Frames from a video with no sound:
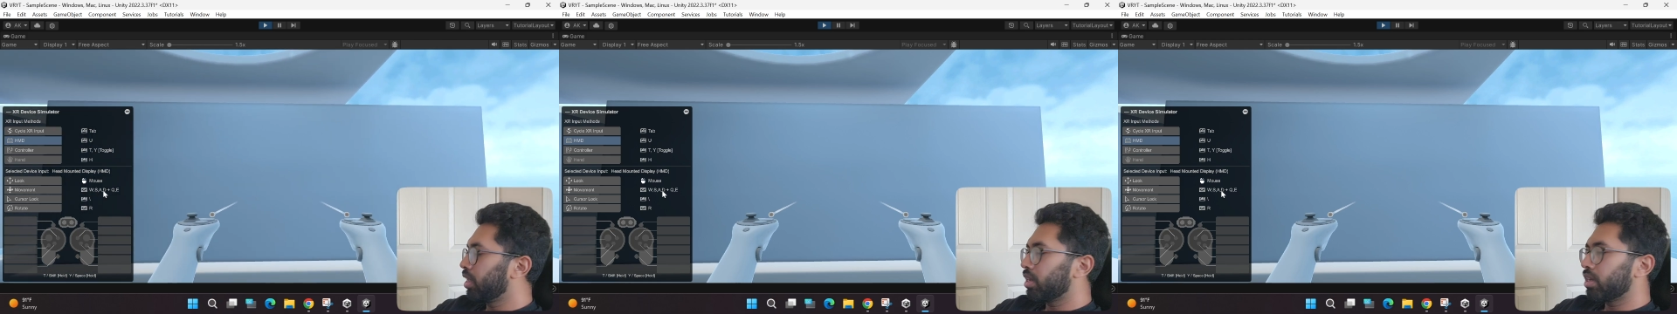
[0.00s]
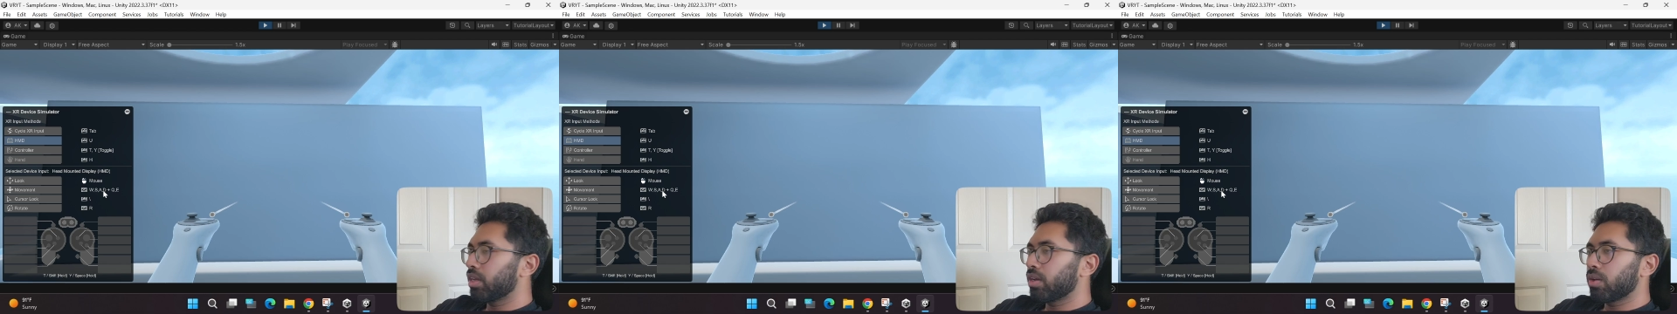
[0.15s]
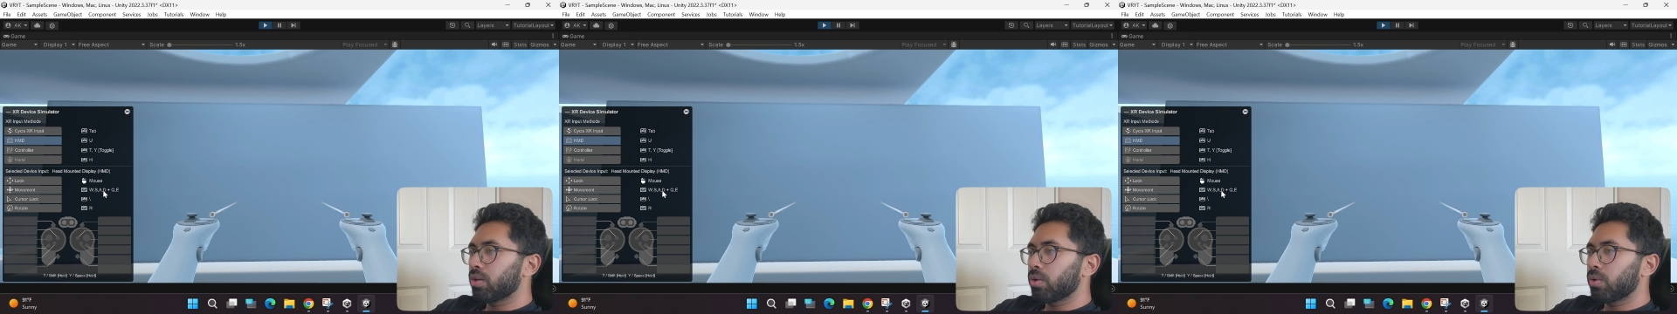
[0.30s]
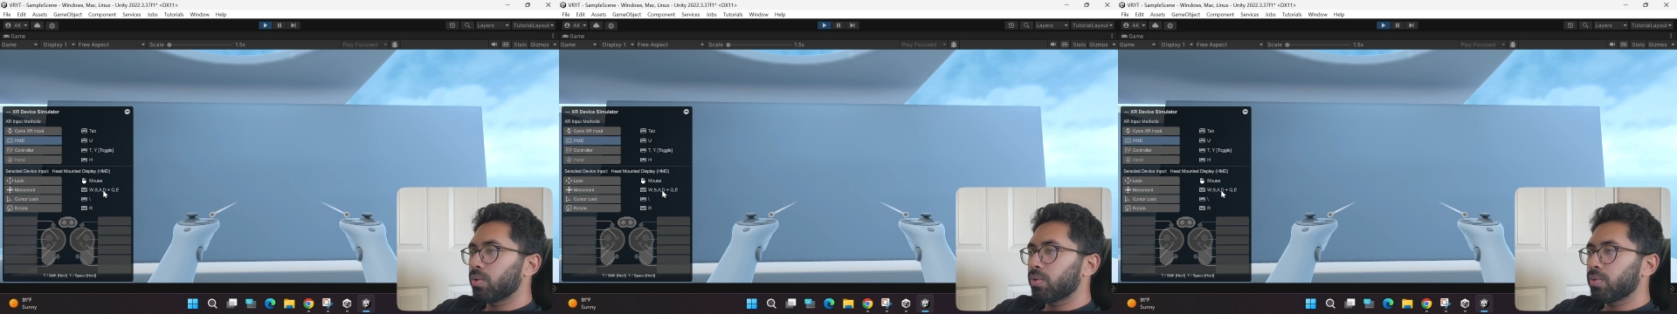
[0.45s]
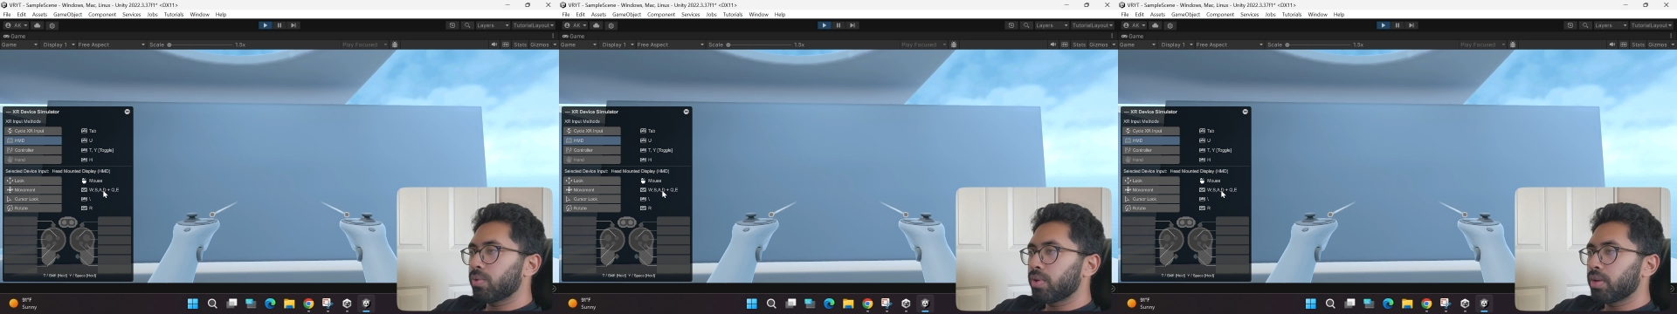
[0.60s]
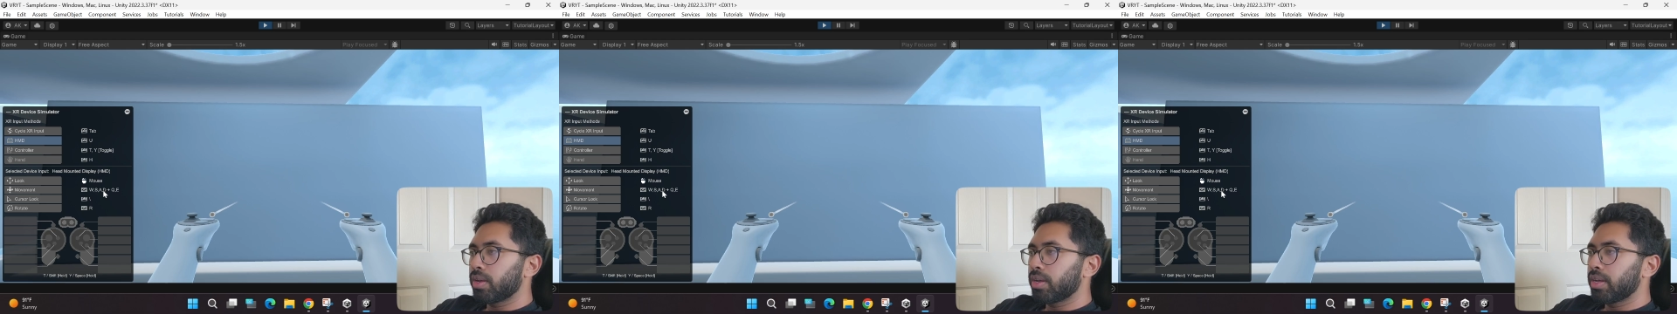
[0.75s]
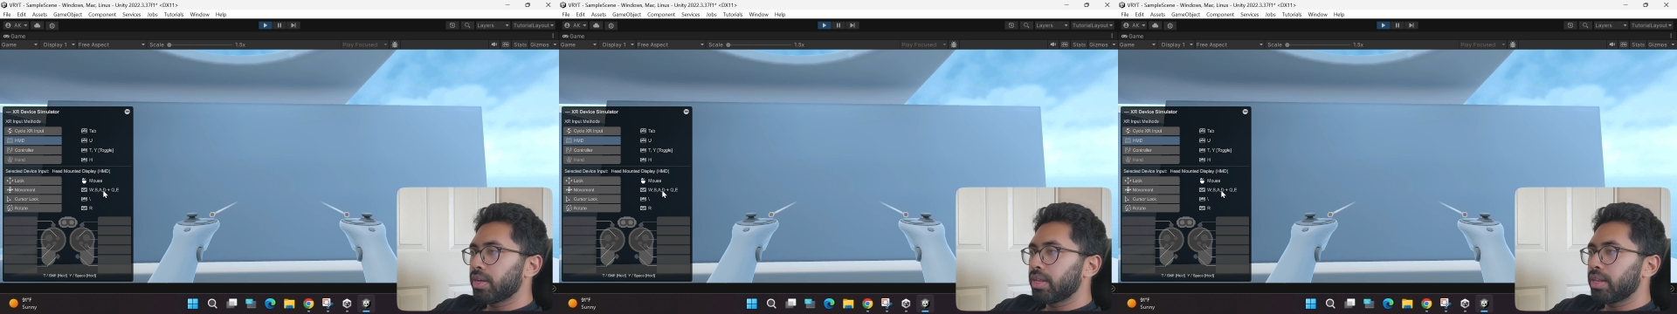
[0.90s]
Now
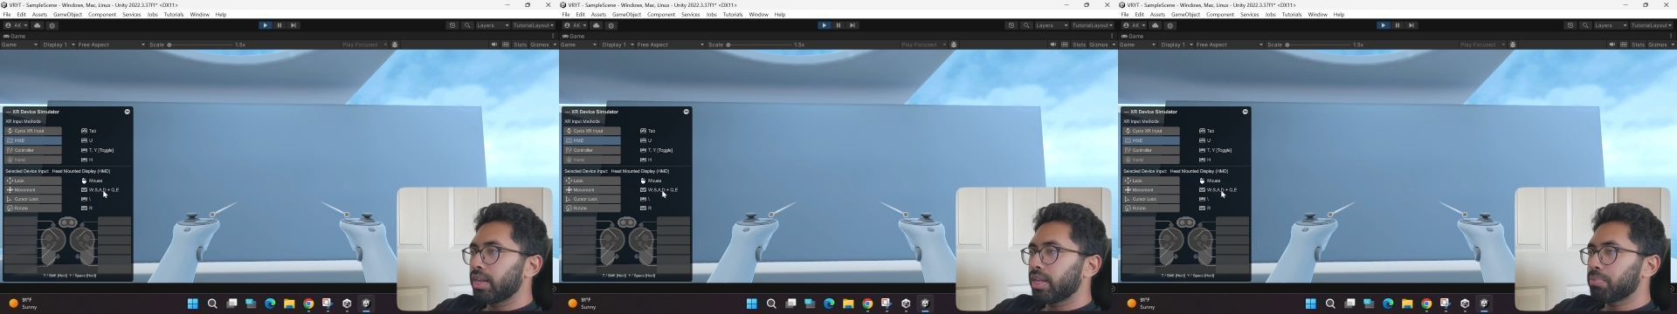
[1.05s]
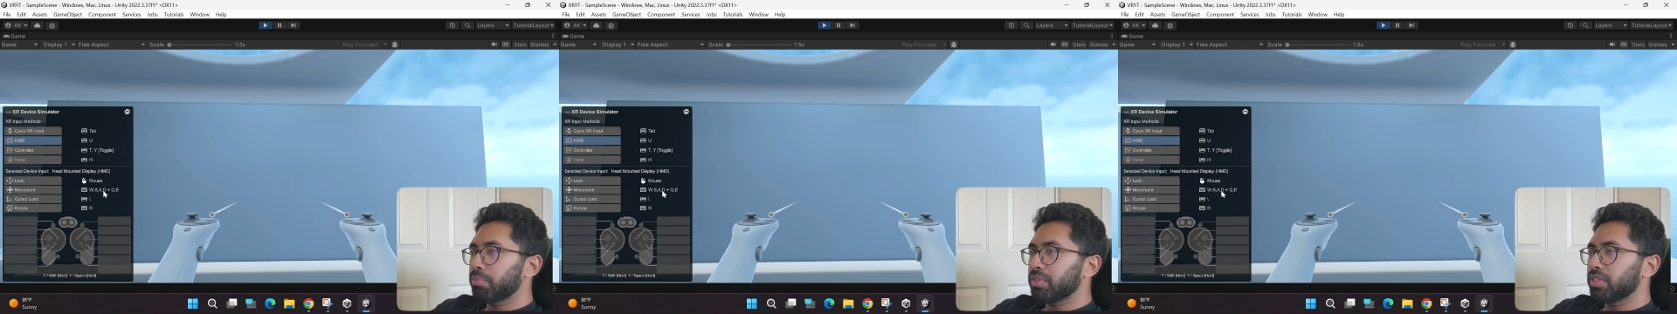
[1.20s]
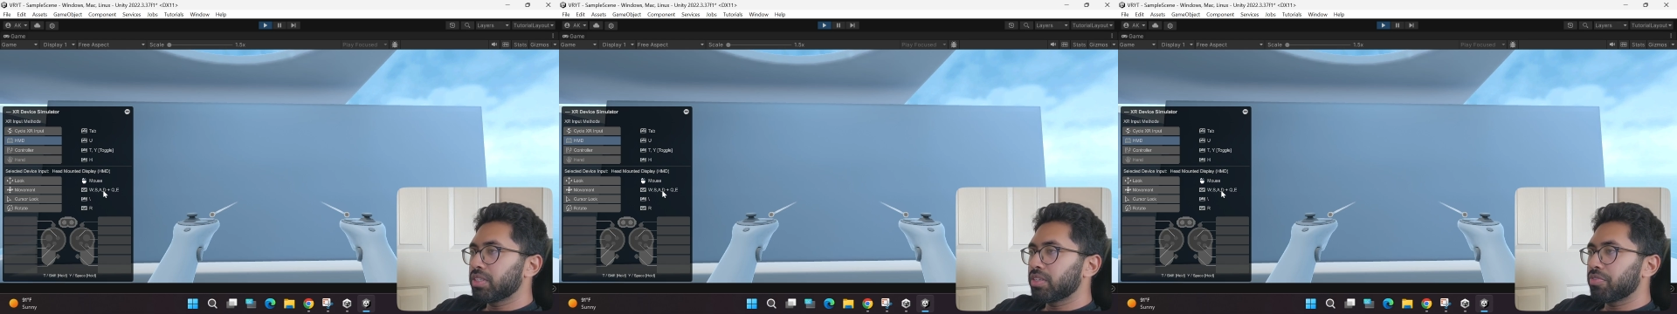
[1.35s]
let me see,